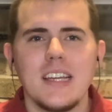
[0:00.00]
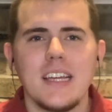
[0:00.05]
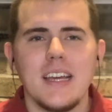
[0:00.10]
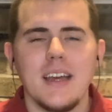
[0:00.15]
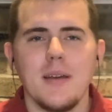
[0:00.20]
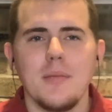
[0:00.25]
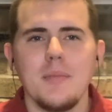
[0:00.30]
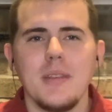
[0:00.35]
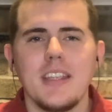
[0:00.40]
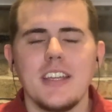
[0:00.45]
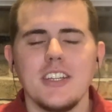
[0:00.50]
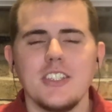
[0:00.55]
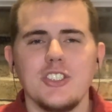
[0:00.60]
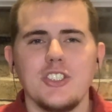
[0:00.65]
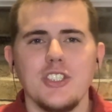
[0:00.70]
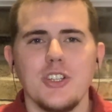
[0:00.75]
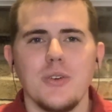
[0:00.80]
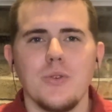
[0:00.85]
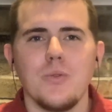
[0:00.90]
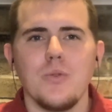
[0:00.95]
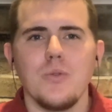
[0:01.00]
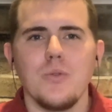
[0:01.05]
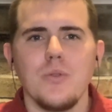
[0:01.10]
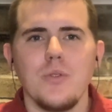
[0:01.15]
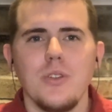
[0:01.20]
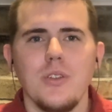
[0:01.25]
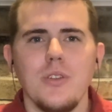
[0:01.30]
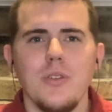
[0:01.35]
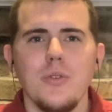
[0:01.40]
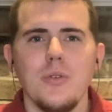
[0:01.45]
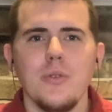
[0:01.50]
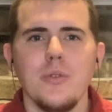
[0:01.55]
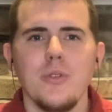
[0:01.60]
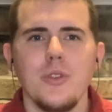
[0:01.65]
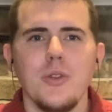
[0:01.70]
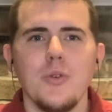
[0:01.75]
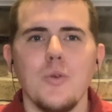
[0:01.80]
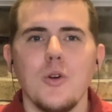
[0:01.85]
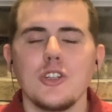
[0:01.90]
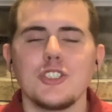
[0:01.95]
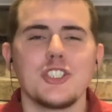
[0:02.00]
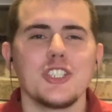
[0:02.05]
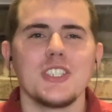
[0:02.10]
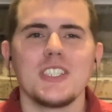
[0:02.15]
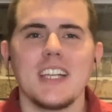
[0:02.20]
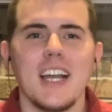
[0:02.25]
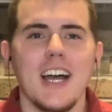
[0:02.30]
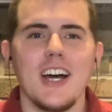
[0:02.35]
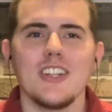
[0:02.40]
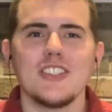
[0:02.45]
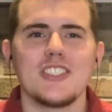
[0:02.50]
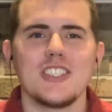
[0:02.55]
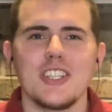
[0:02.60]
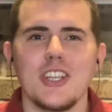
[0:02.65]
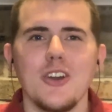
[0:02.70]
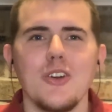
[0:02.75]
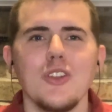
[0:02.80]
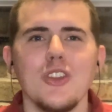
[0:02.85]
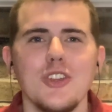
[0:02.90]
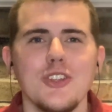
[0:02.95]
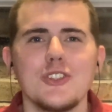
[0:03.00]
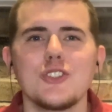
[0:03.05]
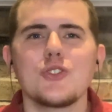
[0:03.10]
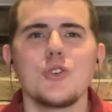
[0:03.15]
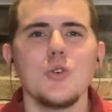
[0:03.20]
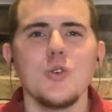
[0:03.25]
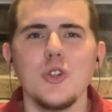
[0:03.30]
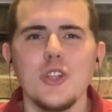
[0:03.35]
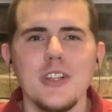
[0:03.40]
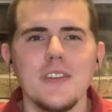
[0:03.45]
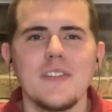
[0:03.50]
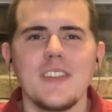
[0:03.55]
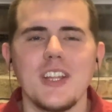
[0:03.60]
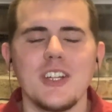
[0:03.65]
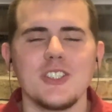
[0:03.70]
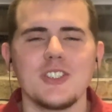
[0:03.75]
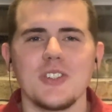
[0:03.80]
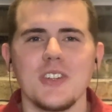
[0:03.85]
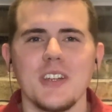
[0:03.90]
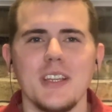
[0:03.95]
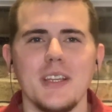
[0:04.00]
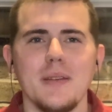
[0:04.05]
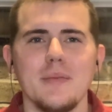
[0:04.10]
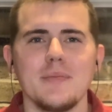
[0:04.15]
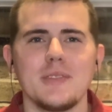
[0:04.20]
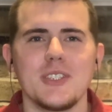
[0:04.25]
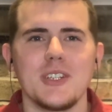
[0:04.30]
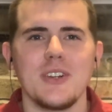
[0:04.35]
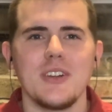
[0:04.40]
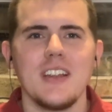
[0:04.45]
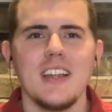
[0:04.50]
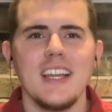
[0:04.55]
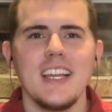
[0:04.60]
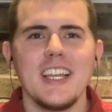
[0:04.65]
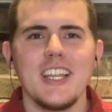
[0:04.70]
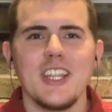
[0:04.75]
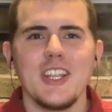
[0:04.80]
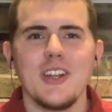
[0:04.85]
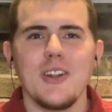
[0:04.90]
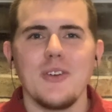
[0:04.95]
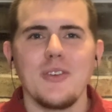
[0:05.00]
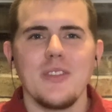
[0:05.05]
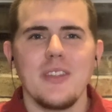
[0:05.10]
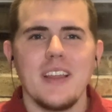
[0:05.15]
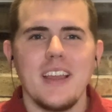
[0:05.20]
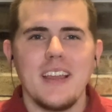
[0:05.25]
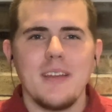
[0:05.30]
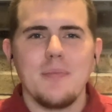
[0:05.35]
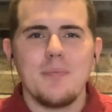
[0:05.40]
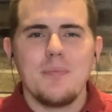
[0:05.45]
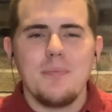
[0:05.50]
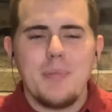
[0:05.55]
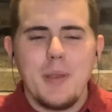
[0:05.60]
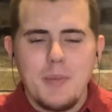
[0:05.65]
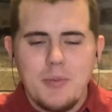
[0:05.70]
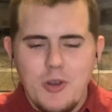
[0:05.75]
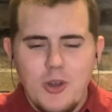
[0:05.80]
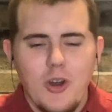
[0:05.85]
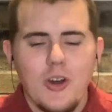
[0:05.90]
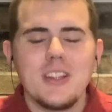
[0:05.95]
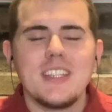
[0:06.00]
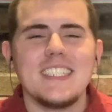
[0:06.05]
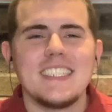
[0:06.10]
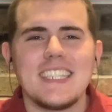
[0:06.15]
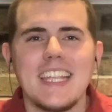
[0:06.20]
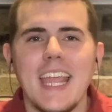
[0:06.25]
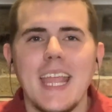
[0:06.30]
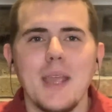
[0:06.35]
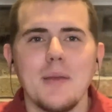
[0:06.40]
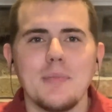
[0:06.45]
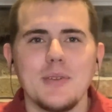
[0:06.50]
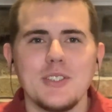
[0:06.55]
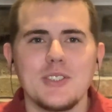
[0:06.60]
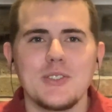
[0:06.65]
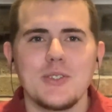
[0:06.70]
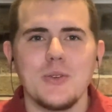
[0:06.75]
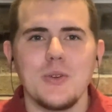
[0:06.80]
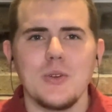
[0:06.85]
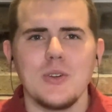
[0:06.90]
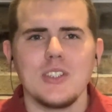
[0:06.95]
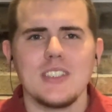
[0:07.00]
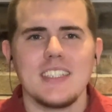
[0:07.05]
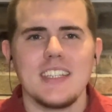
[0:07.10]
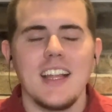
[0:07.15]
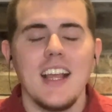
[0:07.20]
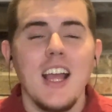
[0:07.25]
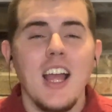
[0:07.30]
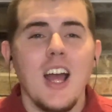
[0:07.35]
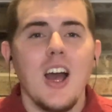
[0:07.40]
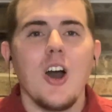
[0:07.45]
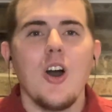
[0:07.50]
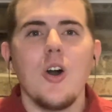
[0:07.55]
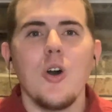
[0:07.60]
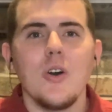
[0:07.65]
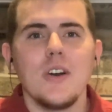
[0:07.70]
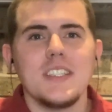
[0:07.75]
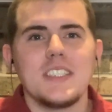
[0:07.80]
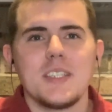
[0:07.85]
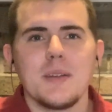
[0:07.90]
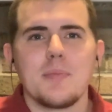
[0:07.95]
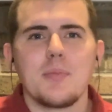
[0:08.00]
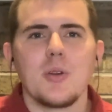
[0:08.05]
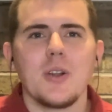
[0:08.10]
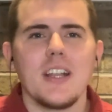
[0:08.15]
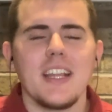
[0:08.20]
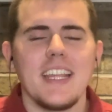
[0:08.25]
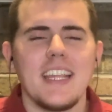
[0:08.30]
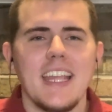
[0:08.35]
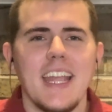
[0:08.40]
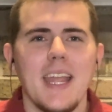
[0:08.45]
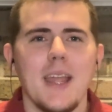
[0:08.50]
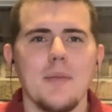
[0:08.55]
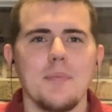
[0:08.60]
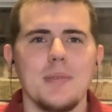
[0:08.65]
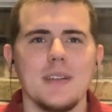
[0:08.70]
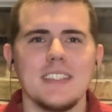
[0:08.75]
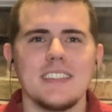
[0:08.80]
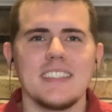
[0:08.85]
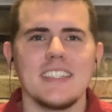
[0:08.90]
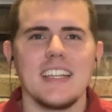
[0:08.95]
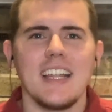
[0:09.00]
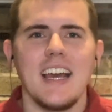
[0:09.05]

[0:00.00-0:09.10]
because you want your child to go to the school of their dreams, or people go on these campus tours and it's a pretty campus, and